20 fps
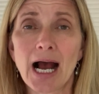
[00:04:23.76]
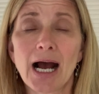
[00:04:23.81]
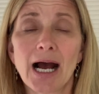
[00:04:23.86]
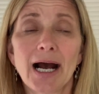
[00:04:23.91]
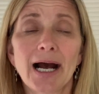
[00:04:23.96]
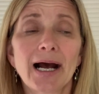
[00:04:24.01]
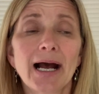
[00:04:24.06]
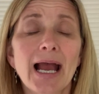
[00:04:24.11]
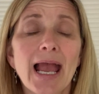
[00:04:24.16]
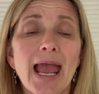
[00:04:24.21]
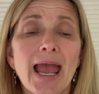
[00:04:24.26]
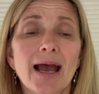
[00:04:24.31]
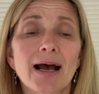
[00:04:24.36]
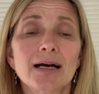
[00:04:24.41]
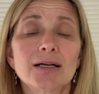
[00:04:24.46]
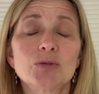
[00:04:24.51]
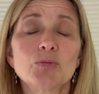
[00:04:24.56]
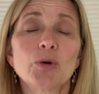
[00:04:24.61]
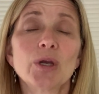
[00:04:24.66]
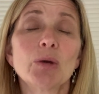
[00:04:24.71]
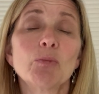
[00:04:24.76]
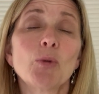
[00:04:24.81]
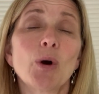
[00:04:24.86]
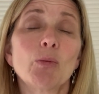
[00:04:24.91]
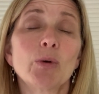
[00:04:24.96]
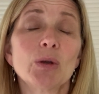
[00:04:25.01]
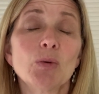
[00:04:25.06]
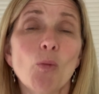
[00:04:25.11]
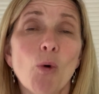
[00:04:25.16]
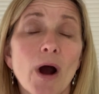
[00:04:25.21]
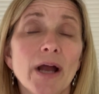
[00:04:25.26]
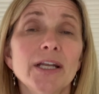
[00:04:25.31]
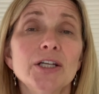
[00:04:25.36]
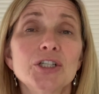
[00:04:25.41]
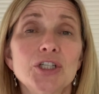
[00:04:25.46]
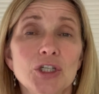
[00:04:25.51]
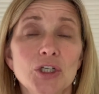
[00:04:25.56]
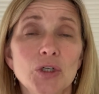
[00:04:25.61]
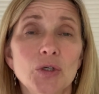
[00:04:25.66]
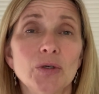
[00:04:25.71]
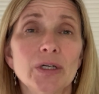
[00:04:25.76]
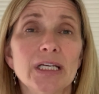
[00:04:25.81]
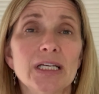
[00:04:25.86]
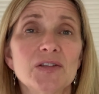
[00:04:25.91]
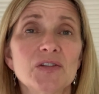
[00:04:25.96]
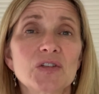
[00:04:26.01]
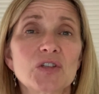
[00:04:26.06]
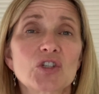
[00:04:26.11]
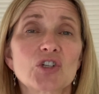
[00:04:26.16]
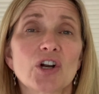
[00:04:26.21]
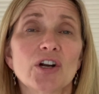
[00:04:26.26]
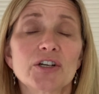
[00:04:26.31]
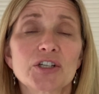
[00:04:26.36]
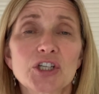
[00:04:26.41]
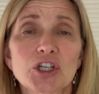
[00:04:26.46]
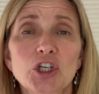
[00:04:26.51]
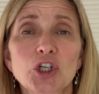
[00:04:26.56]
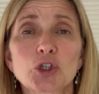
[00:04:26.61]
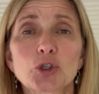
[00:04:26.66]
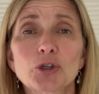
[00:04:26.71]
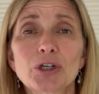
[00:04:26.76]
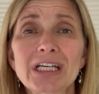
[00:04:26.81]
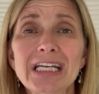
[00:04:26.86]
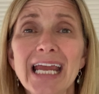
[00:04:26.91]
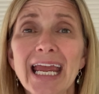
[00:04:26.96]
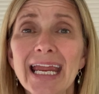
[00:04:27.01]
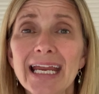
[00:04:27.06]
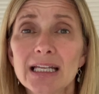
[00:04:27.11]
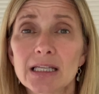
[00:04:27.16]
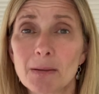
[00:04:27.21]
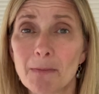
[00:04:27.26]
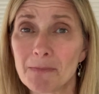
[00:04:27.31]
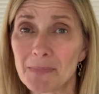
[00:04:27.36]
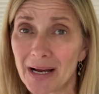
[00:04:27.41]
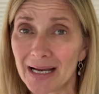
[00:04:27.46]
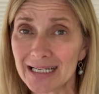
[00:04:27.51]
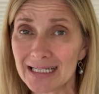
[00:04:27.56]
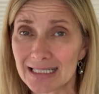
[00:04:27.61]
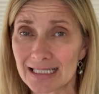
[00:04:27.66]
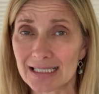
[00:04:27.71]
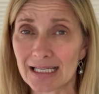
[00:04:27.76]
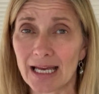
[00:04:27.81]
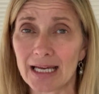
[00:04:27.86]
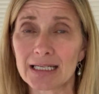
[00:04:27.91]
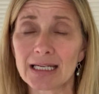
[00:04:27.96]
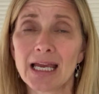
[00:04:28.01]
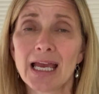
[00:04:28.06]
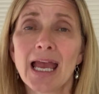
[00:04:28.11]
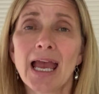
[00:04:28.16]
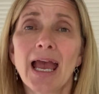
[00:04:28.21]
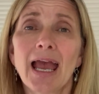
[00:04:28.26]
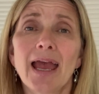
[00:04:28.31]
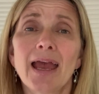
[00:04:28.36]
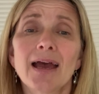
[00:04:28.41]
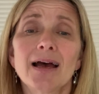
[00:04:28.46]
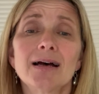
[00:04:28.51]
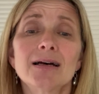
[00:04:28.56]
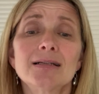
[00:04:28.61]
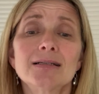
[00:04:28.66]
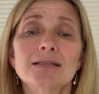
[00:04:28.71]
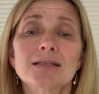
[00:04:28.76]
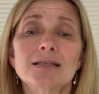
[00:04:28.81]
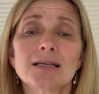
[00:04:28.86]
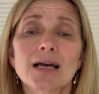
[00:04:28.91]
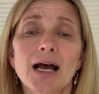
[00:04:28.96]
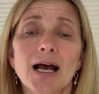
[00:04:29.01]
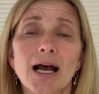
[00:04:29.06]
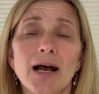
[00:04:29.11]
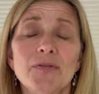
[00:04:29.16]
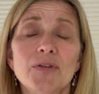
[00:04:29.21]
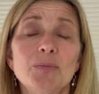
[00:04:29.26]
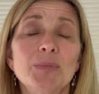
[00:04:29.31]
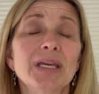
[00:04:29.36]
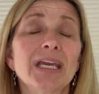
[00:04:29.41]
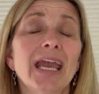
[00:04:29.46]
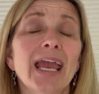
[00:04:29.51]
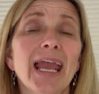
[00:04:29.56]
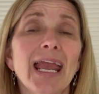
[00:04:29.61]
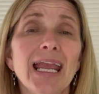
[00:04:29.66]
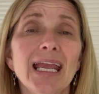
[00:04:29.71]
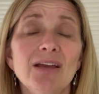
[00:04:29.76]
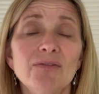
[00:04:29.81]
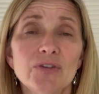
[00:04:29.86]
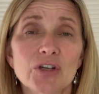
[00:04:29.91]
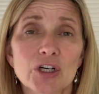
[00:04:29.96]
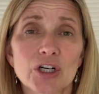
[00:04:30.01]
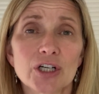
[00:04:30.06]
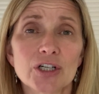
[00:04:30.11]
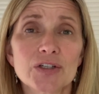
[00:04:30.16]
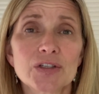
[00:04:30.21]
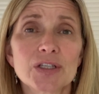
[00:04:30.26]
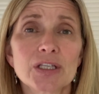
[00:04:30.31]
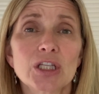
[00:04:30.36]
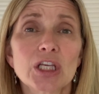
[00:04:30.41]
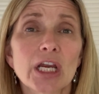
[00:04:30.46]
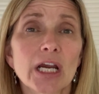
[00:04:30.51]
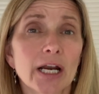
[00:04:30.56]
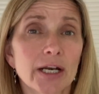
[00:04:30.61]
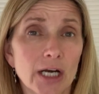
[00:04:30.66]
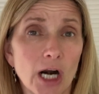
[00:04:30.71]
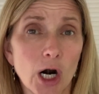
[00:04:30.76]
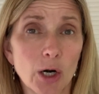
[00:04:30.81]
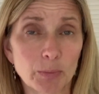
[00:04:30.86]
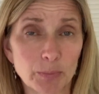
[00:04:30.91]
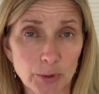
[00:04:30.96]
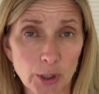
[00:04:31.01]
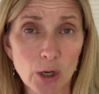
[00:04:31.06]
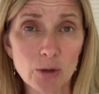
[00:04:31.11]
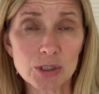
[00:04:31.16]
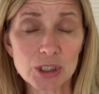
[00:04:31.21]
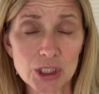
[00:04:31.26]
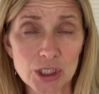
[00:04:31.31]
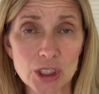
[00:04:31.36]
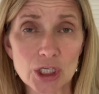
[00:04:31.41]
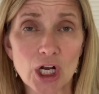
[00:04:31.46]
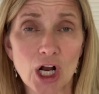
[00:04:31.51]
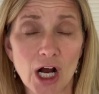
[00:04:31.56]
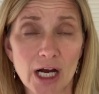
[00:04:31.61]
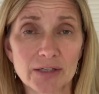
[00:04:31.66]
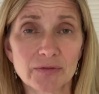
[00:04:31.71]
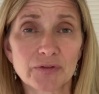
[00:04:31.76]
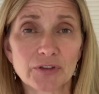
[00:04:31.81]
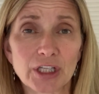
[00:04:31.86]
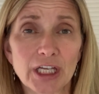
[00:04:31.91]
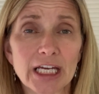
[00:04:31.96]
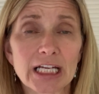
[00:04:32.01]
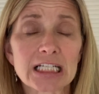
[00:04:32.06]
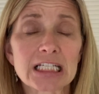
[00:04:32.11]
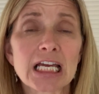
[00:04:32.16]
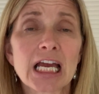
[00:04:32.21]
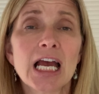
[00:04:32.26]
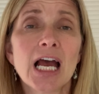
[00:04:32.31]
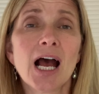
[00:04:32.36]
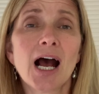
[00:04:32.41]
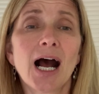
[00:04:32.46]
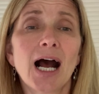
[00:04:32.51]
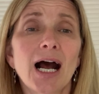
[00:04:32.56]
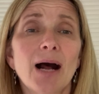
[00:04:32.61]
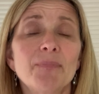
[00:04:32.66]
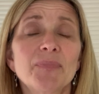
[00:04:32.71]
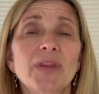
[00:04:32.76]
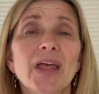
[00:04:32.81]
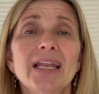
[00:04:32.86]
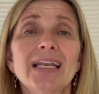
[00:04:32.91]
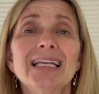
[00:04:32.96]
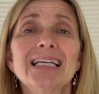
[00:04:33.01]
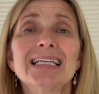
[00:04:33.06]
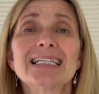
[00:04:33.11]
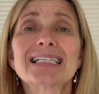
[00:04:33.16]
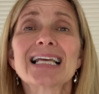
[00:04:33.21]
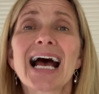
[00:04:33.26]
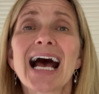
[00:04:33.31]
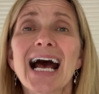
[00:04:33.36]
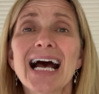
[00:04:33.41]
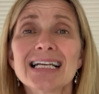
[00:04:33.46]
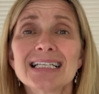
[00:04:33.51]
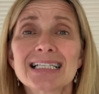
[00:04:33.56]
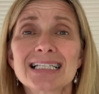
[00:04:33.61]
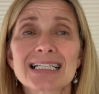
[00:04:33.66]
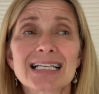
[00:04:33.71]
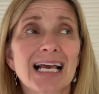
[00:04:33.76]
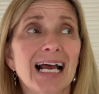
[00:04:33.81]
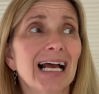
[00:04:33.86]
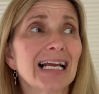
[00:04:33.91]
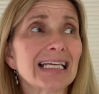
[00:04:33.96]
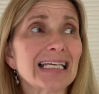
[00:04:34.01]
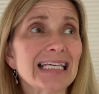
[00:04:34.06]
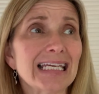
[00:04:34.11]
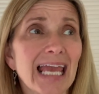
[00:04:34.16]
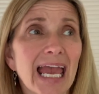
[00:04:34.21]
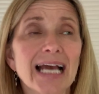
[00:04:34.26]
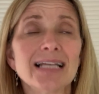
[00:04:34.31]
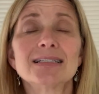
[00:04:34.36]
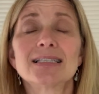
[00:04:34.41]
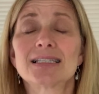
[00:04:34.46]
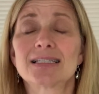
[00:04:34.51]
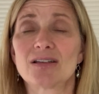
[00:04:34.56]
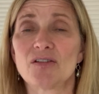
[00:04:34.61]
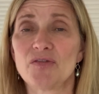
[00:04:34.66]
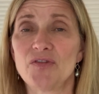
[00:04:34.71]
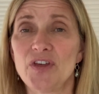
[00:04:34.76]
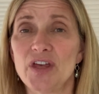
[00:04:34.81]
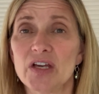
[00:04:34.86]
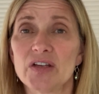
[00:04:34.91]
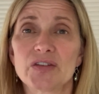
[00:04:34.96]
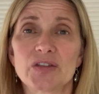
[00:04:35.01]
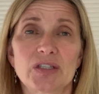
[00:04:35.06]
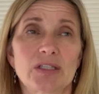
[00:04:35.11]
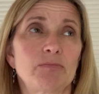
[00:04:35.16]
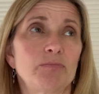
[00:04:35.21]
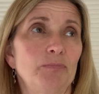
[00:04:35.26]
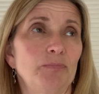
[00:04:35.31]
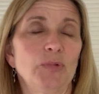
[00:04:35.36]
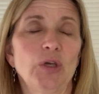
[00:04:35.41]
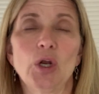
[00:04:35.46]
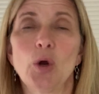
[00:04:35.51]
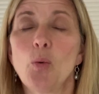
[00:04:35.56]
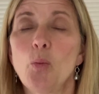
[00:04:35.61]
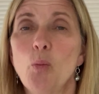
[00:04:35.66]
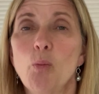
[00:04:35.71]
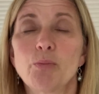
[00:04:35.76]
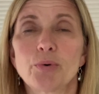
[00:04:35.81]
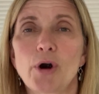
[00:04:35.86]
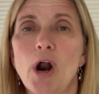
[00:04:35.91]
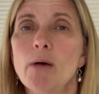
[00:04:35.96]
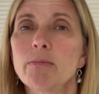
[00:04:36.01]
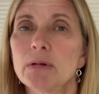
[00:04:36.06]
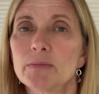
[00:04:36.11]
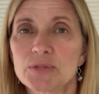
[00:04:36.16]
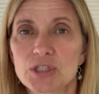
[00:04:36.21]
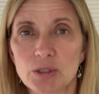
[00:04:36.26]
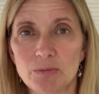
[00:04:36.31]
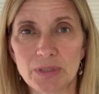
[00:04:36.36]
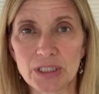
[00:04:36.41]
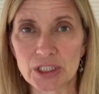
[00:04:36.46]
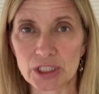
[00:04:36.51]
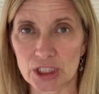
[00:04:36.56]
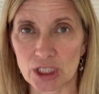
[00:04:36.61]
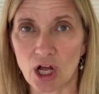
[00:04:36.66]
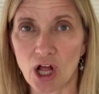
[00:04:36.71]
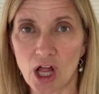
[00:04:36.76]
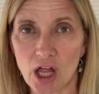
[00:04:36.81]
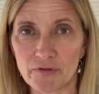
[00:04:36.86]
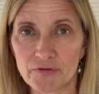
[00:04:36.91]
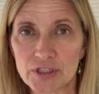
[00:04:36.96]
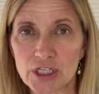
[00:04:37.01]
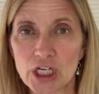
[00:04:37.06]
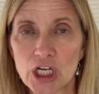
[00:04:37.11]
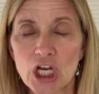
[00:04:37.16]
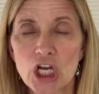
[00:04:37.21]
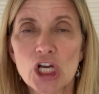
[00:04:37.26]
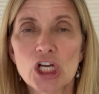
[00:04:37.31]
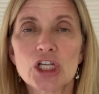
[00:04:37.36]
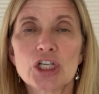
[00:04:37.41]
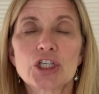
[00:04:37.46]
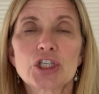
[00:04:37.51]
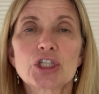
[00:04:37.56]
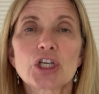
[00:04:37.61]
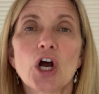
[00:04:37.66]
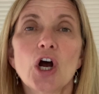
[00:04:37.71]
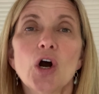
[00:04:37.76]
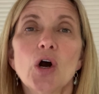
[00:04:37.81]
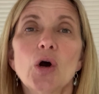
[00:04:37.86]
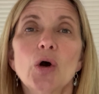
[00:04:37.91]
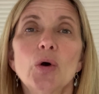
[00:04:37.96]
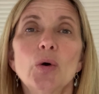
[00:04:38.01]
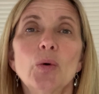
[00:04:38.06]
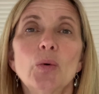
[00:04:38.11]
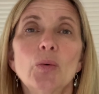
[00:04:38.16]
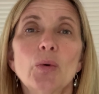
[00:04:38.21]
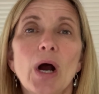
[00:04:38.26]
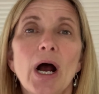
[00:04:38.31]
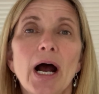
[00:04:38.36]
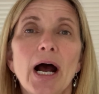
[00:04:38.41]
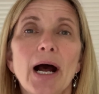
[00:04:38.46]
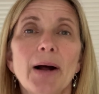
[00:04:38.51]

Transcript: And what we want to do is start to create the mindset and the behaviors and our approach to the conflict, that it is us against this problem to be solved. So,